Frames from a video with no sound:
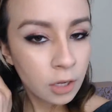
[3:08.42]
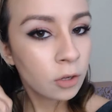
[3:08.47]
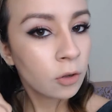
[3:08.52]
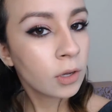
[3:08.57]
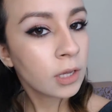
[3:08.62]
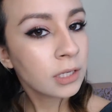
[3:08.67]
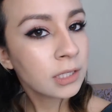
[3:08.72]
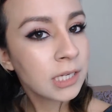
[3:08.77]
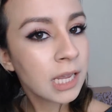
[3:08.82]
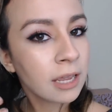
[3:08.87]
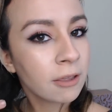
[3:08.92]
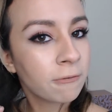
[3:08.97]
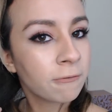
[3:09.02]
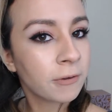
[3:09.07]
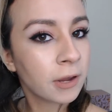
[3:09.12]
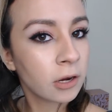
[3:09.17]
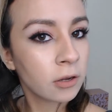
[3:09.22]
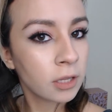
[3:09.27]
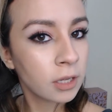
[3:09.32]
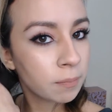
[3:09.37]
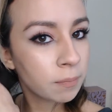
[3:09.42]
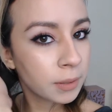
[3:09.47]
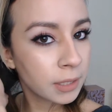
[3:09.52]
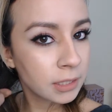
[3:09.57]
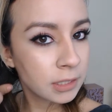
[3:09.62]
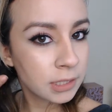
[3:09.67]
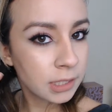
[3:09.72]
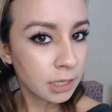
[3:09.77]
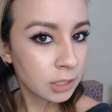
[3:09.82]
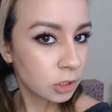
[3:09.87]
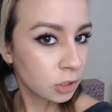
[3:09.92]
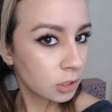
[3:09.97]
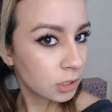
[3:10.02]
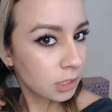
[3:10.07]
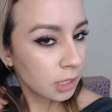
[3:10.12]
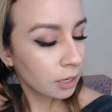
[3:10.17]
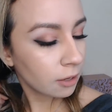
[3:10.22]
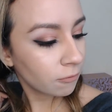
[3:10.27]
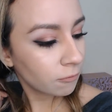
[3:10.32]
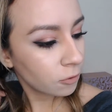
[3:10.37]
You can take fairly big
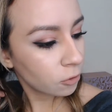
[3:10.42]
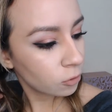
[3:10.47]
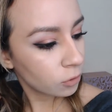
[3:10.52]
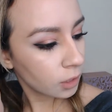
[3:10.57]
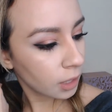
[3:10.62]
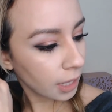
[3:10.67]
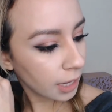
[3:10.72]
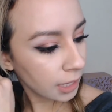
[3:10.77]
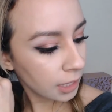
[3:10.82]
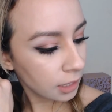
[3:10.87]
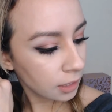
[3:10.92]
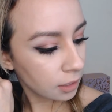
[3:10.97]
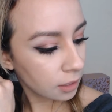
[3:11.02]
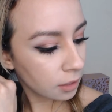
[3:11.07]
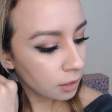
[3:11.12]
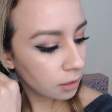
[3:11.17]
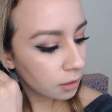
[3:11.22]
sections if you'd like.